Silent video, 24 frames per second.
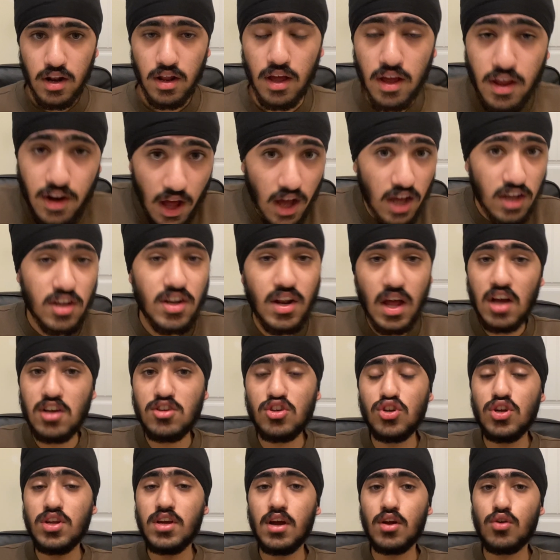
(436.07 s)
and I can
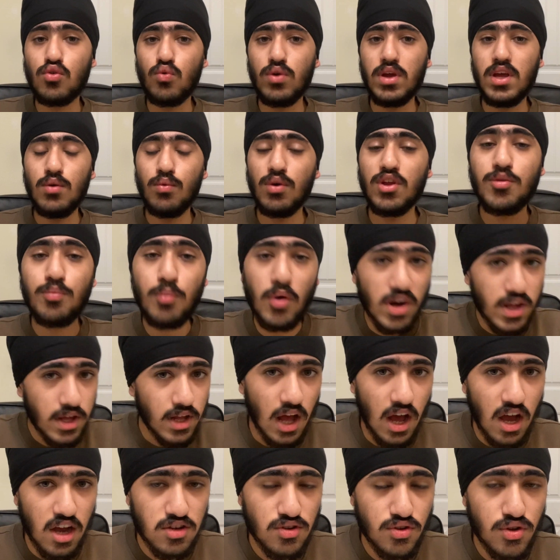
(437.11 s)
actually agree with
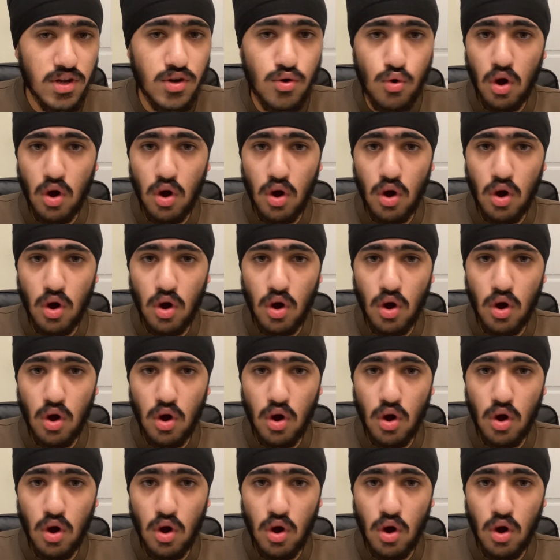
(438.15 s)
putting Ashley